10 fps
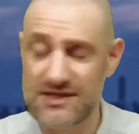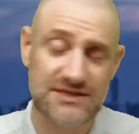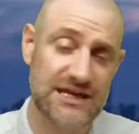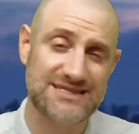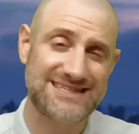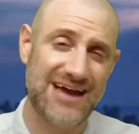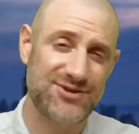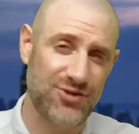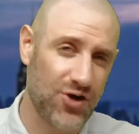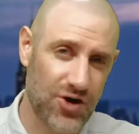gets down to
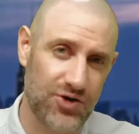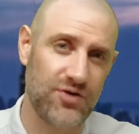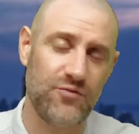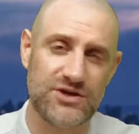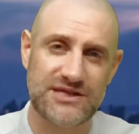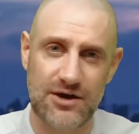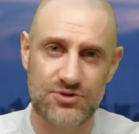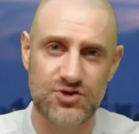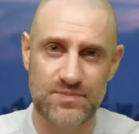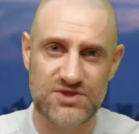the heart of what Donald
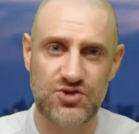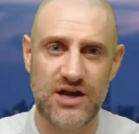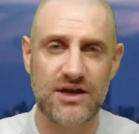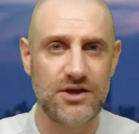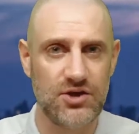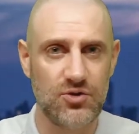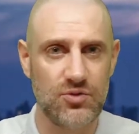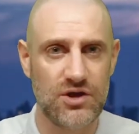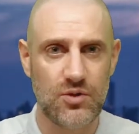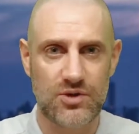Trump is trying to do,
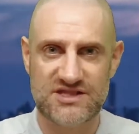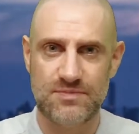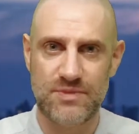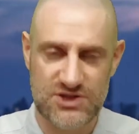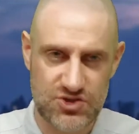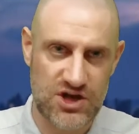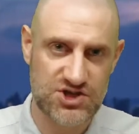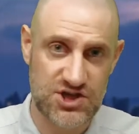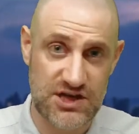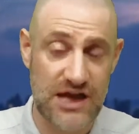what his
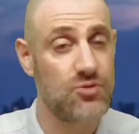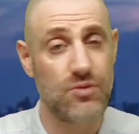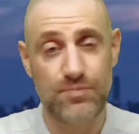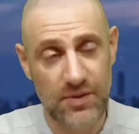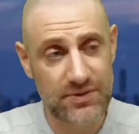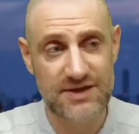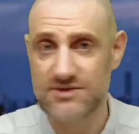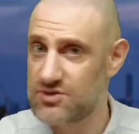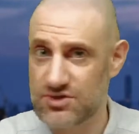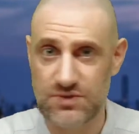administration and the Republicans
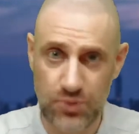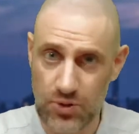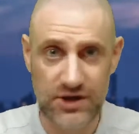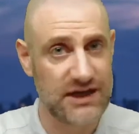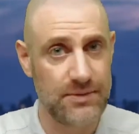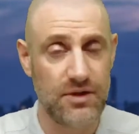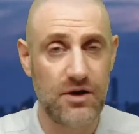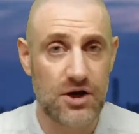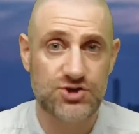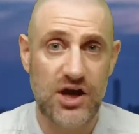who are supporting him
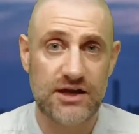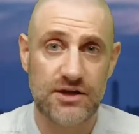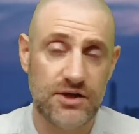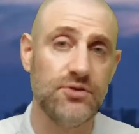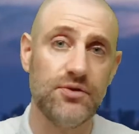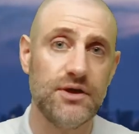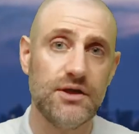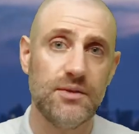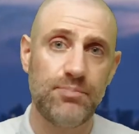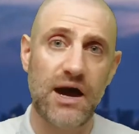are trying to do
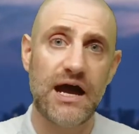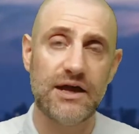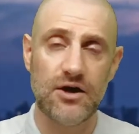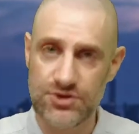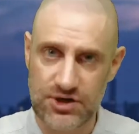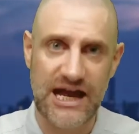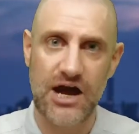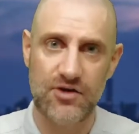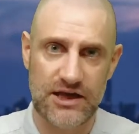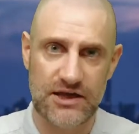by
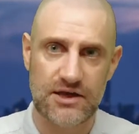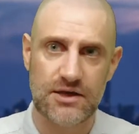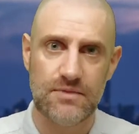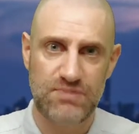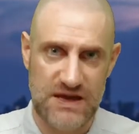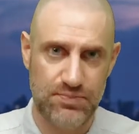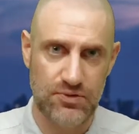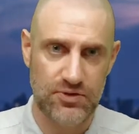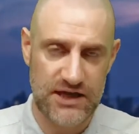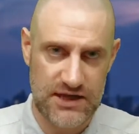undercounting
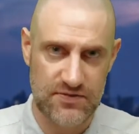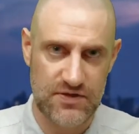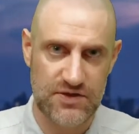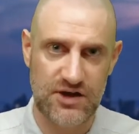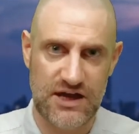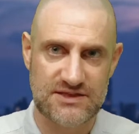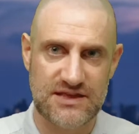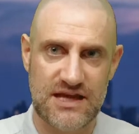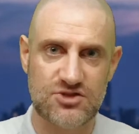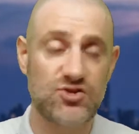people in the United
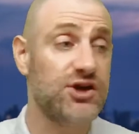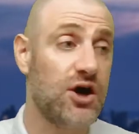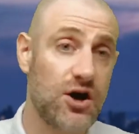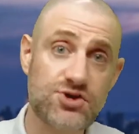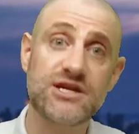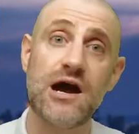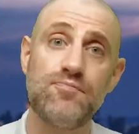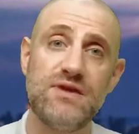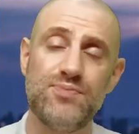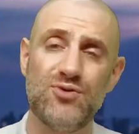States. They're trying to undercount
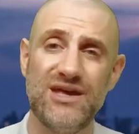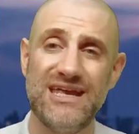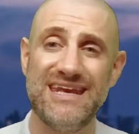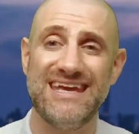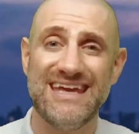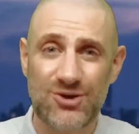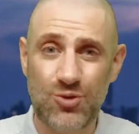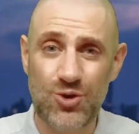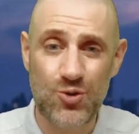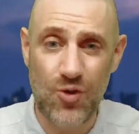people in
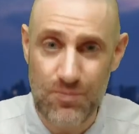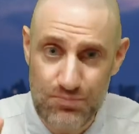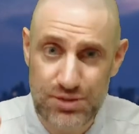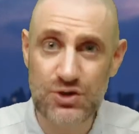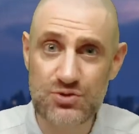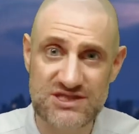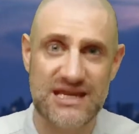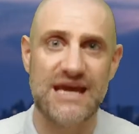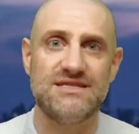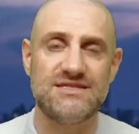quote unquote blue
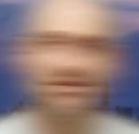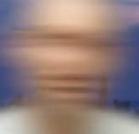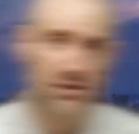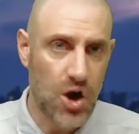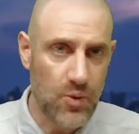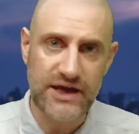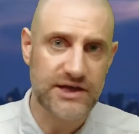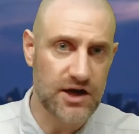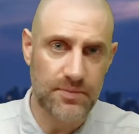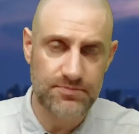states, low
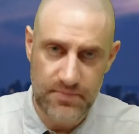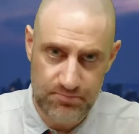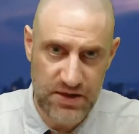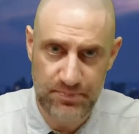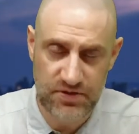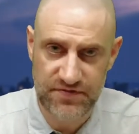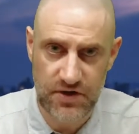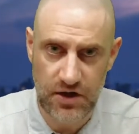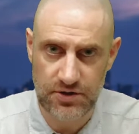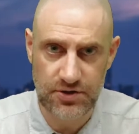income, people of
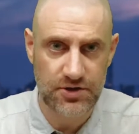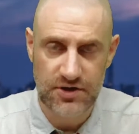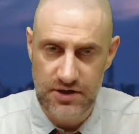color,